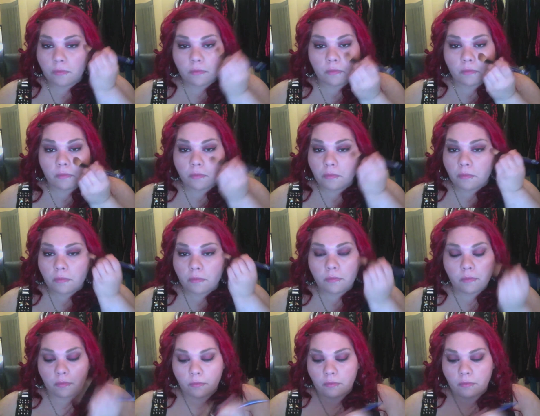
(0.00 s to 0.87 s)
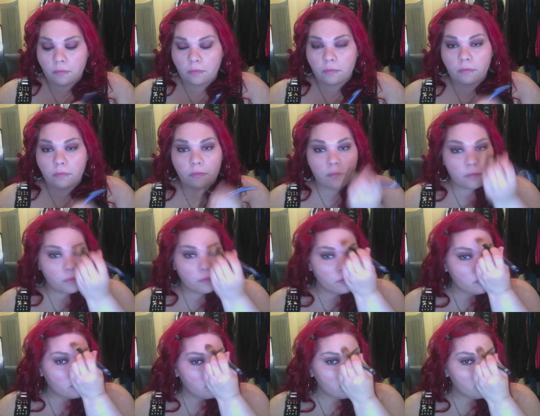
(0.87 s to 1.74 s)

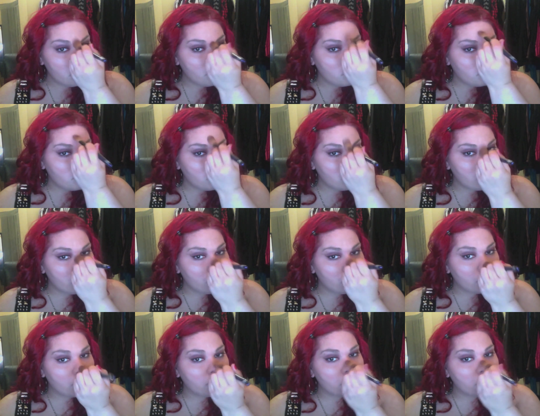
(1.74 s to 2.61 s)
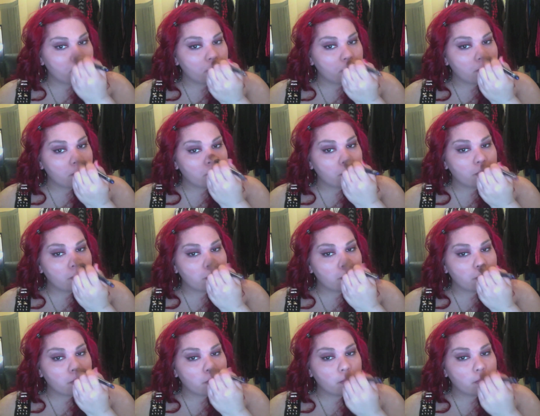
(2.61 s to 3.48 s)

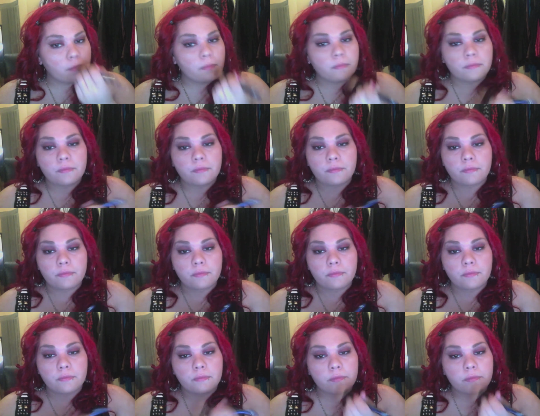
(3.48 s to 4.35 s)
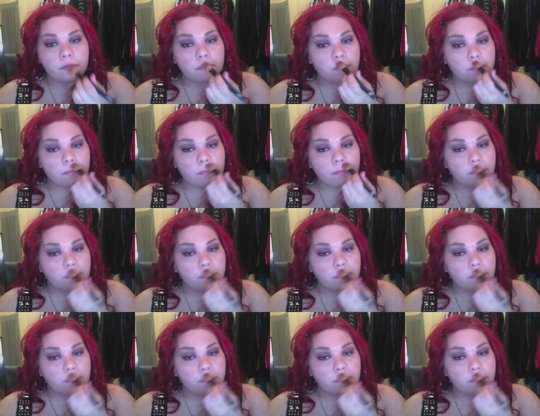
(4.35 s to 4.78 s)
[no speech]